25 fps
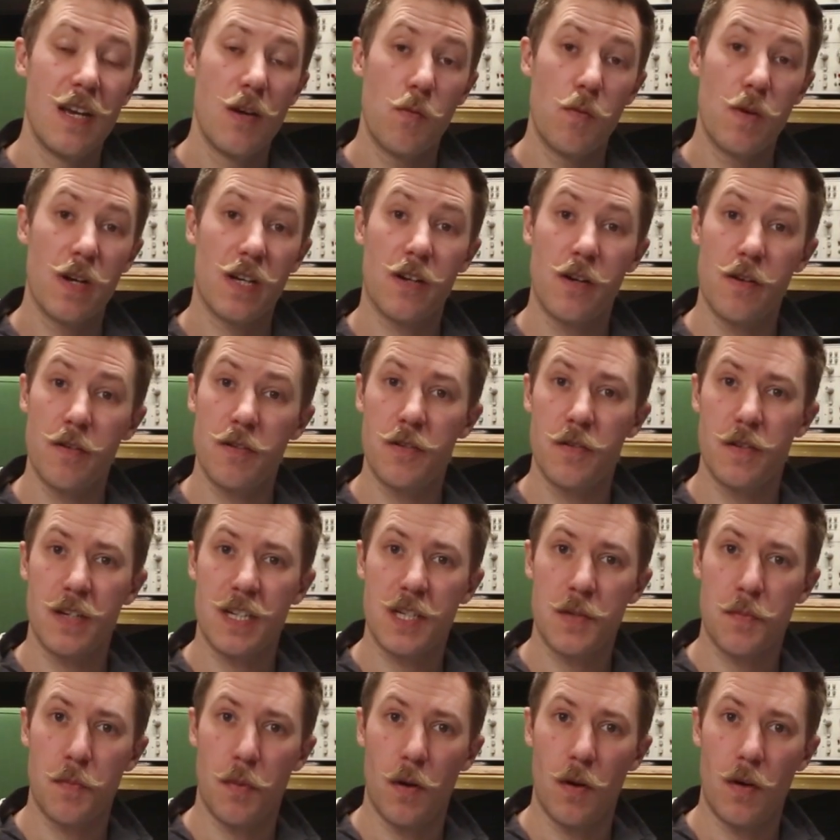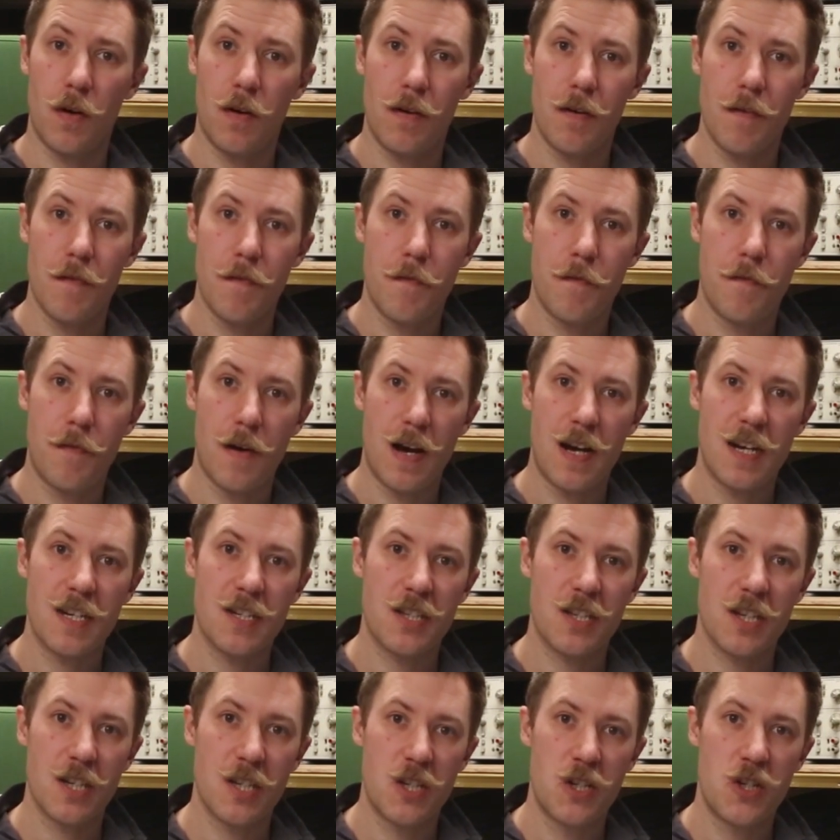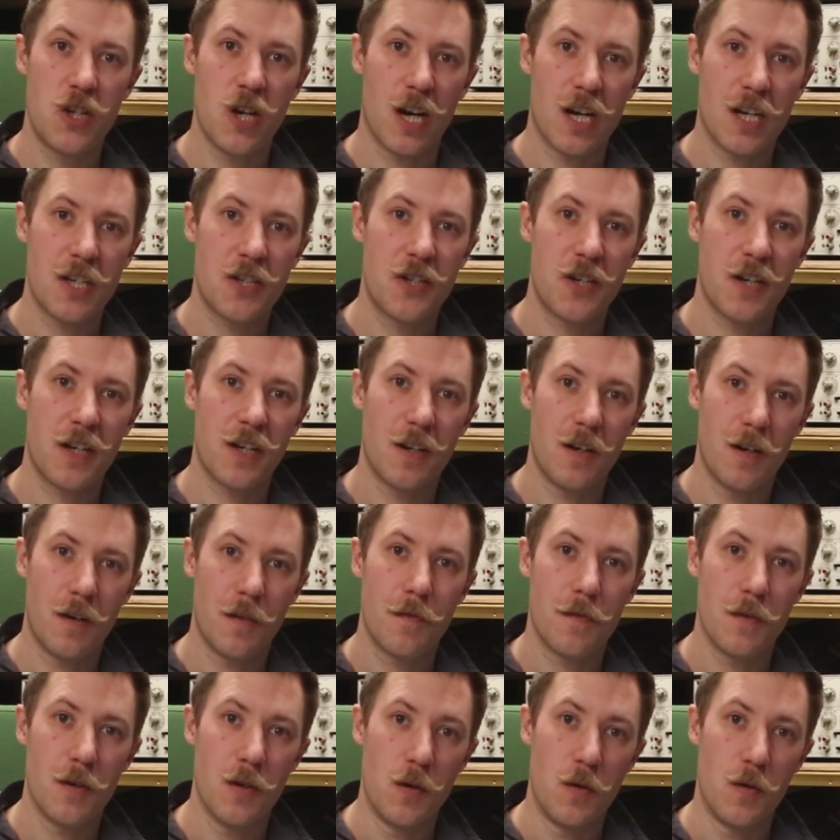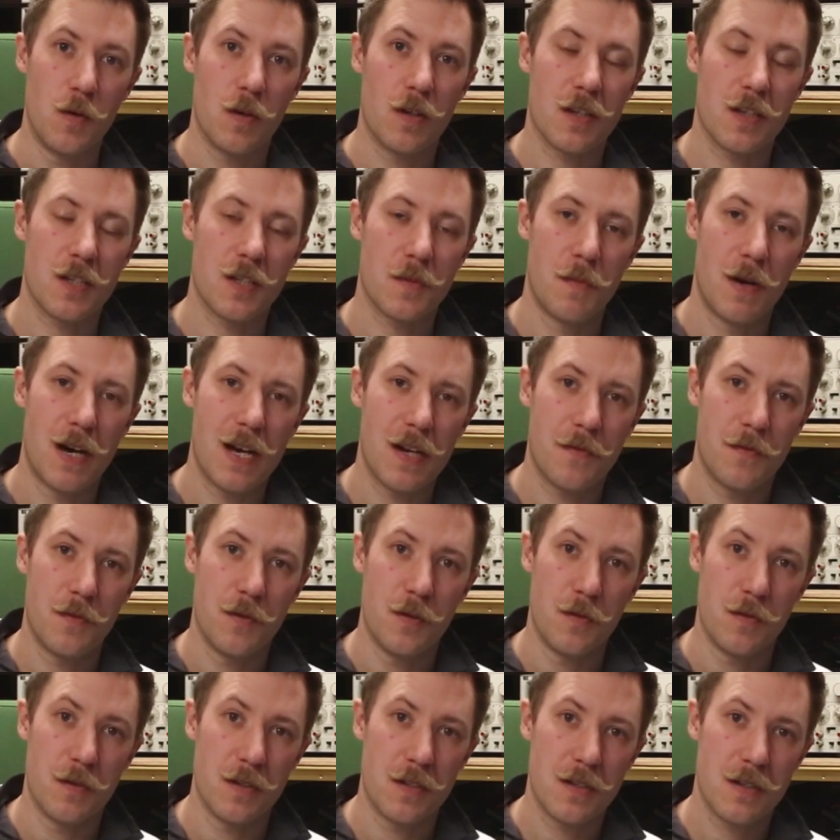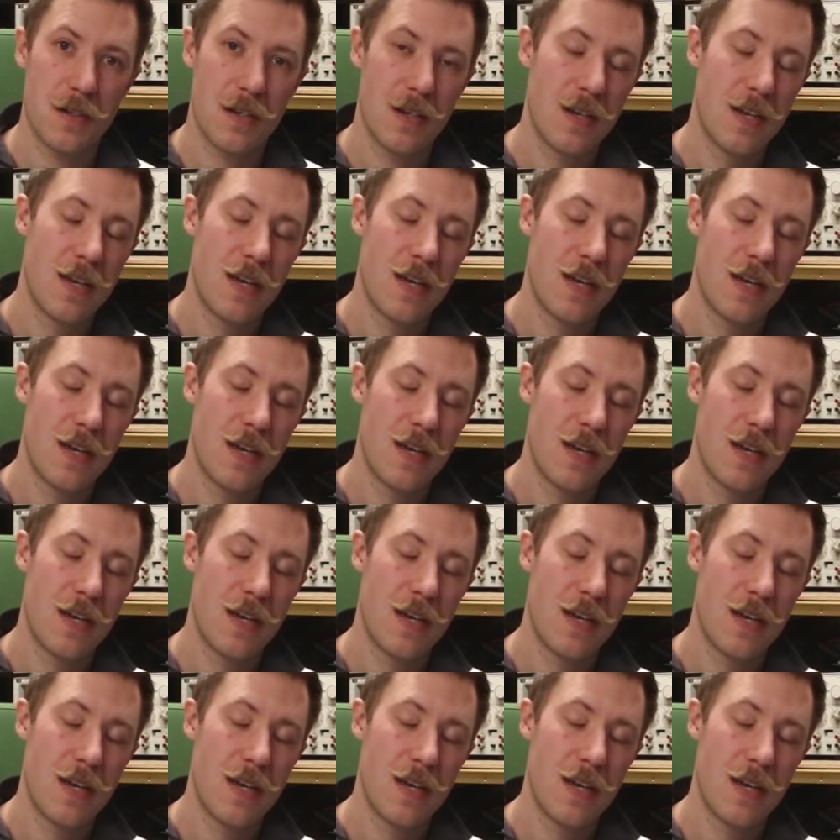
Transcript: We are going to explore fast charging of old smartphones.